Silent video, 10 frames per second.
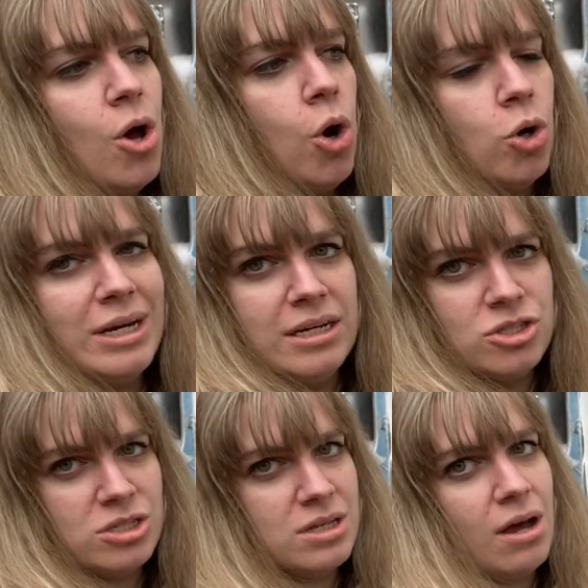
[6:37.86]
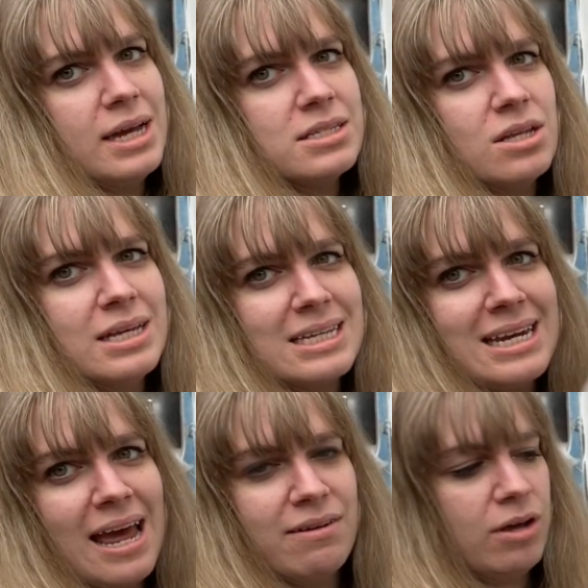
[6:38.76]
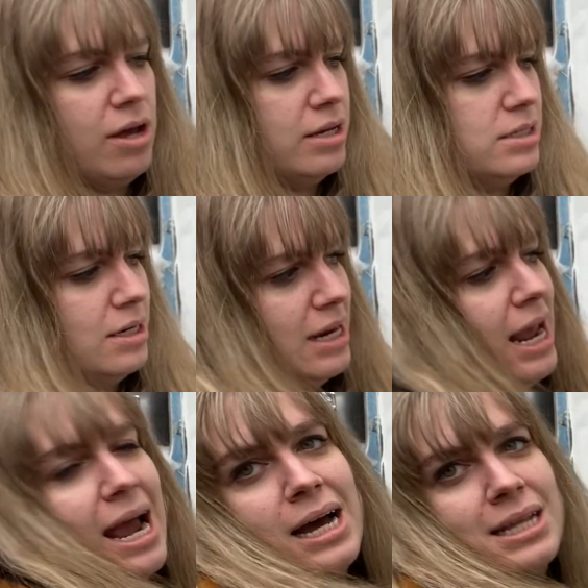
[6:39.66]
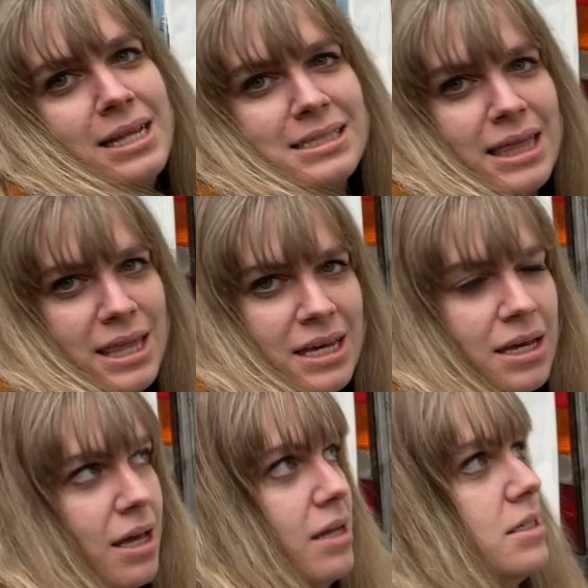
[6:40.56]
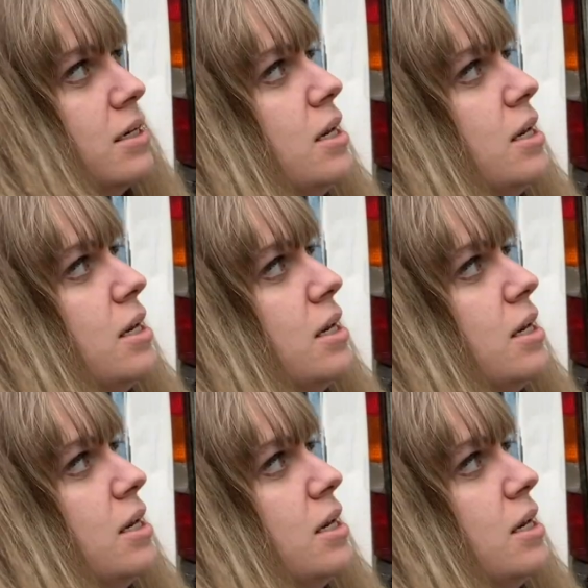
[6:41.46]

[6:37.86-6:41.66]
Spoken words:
on each side, so there's a net curtain and then there's a thicker curtain.